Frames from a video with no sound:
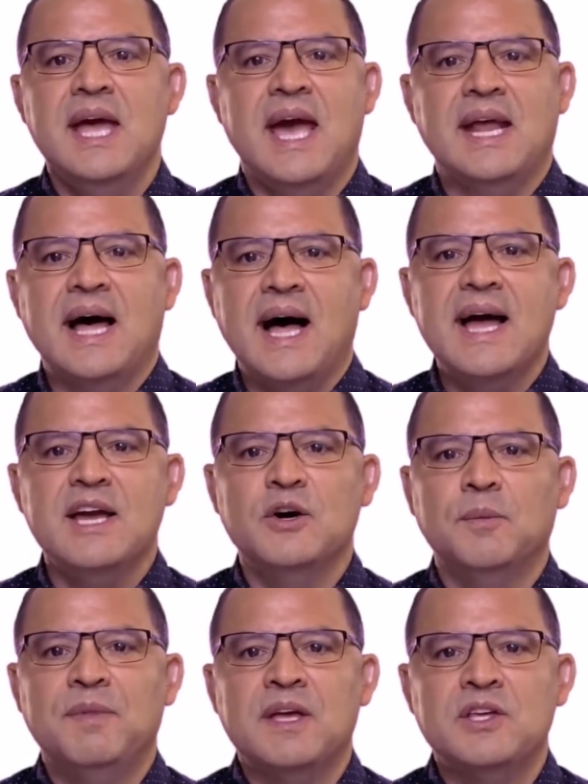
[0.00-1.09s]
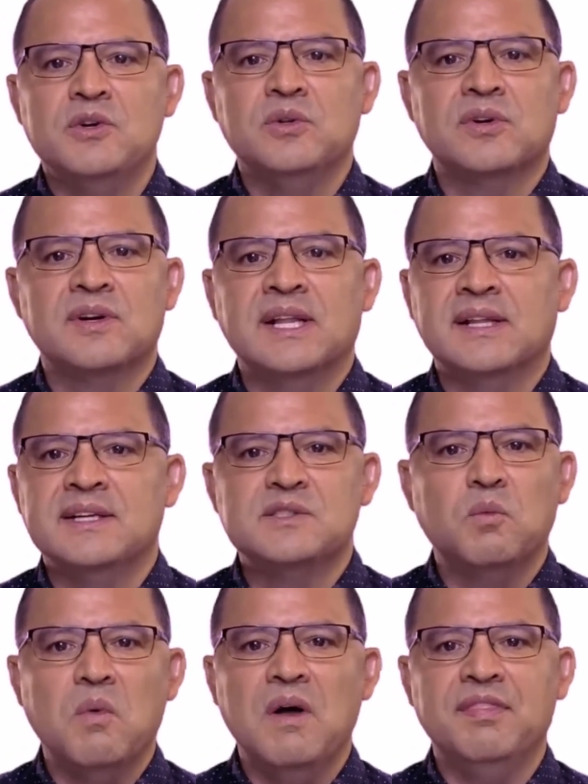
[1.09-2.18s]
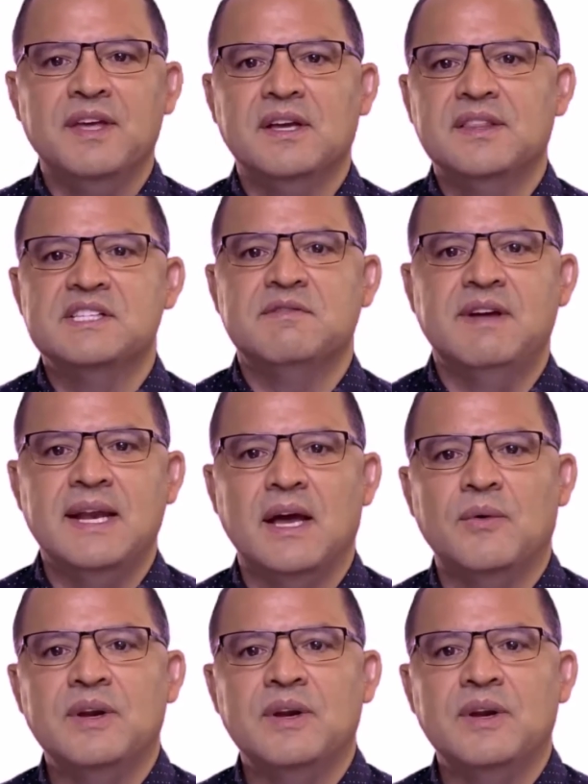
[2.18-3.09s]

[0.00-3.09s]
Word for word: And I hope that you learned at least one thing in this video.